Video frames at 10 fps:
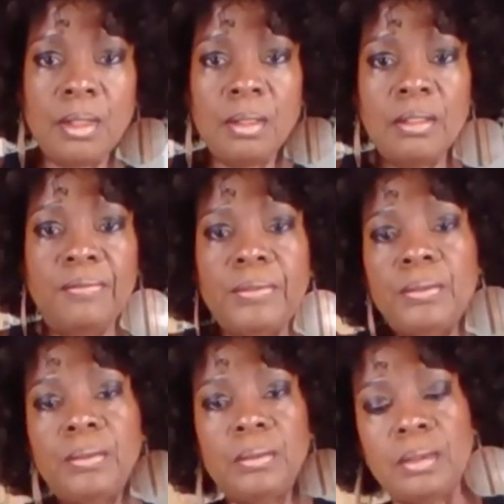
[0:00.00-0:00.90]
the
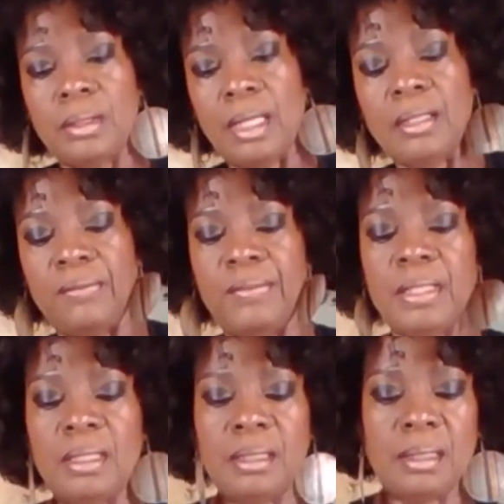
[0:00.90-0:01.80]
food and the
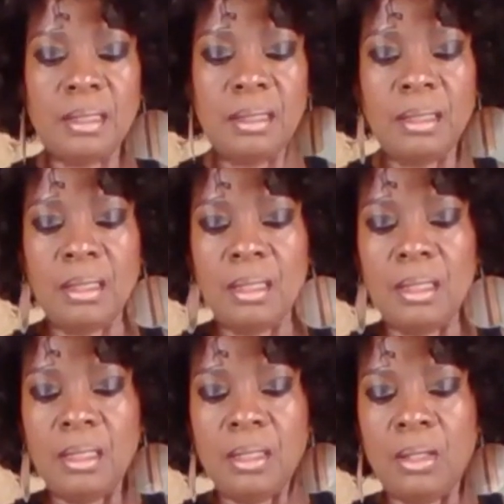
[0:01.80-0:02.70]
fitness
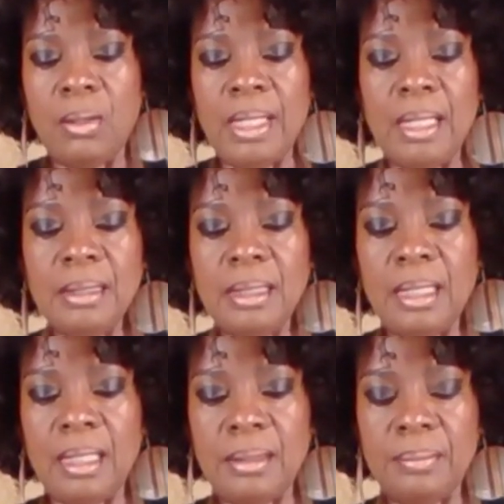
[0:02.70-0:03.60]
go hand in hand.